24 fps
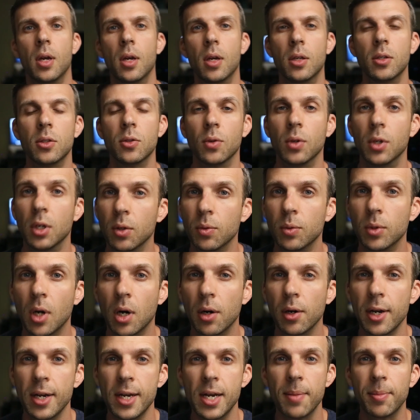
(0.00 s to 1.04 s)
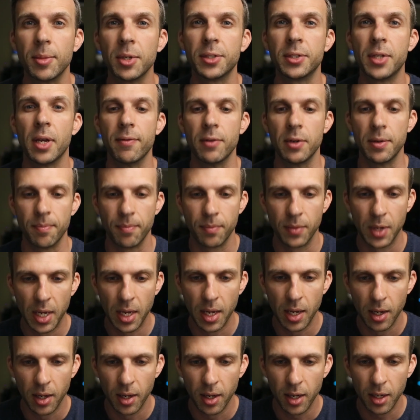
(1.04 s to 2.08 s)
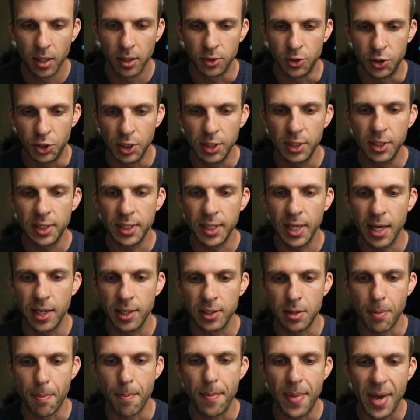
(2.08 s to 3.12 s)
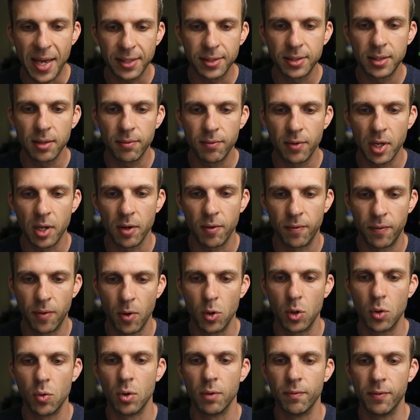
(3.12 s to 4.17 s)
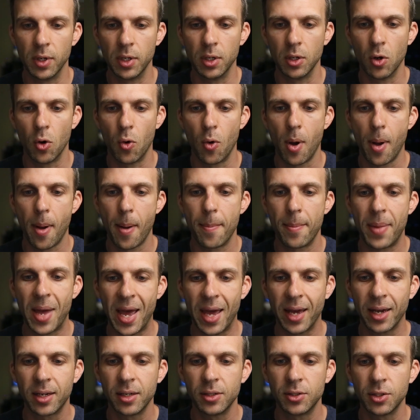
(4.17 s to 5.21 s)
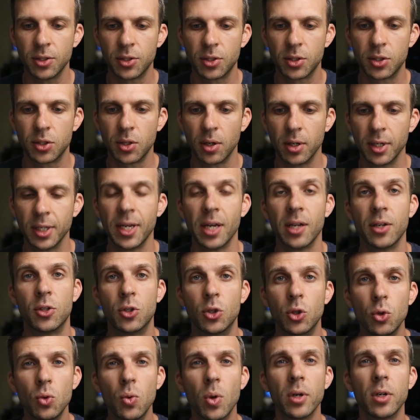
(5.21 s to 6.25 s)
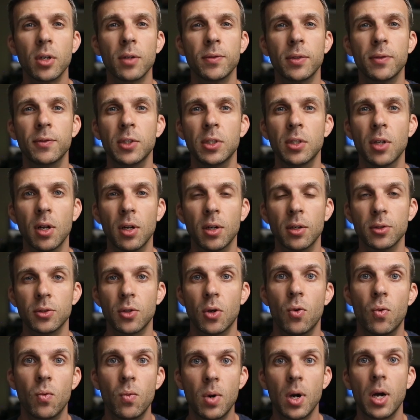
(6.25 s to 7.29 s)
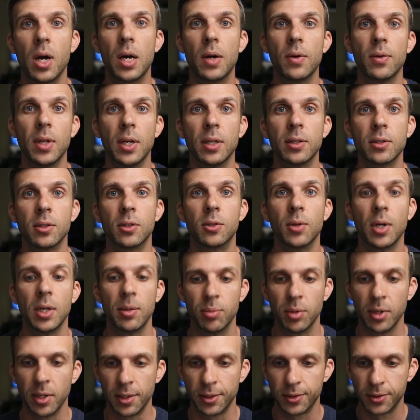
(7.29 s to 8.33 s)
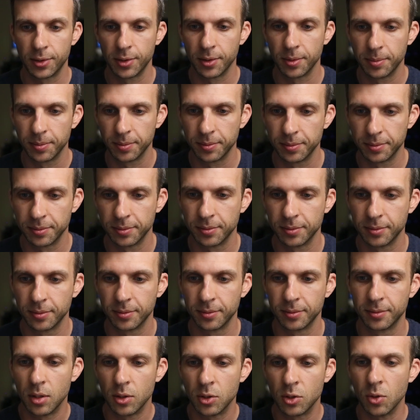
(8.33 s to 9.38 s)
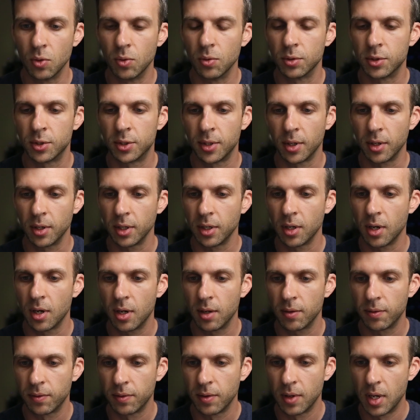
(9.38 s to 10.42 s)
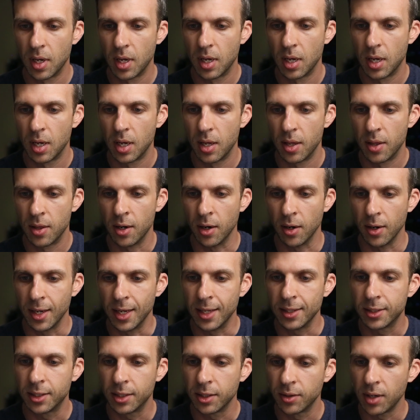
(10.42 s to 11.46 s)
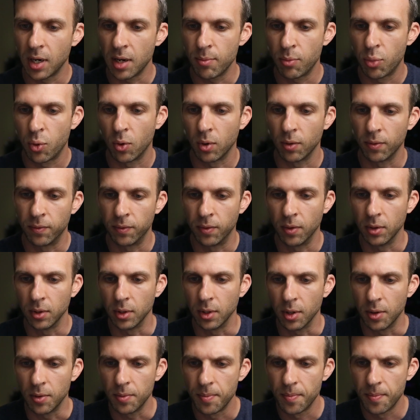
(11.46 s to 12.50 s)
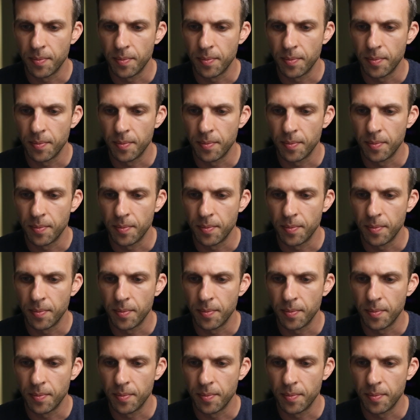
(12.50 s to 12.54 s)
So here we are at number 7. GTA's best event photo and video, packages starting at $250. Wow, that's a great price. So starting off, their Instagram portfolio